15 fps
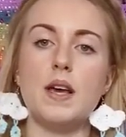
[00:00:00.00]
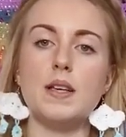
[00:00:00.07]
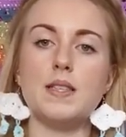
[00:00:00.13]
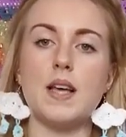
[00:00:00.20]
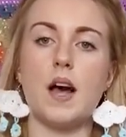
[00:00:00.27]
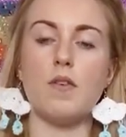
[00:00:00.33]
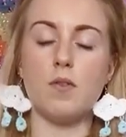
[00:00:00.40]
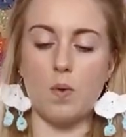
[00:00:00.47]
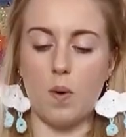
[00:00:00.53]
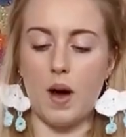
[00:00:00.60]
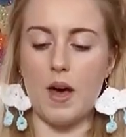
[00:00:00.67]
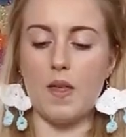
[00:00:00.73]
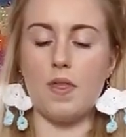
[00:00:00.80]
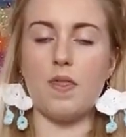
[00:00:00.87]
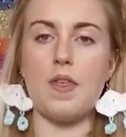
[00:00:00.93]
is have
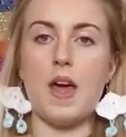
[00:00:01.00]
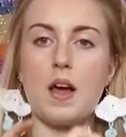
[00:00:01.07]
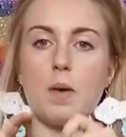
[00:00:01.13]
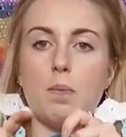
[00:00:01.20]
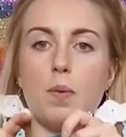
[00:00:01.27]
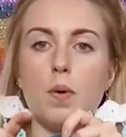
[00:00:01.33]
quite a thick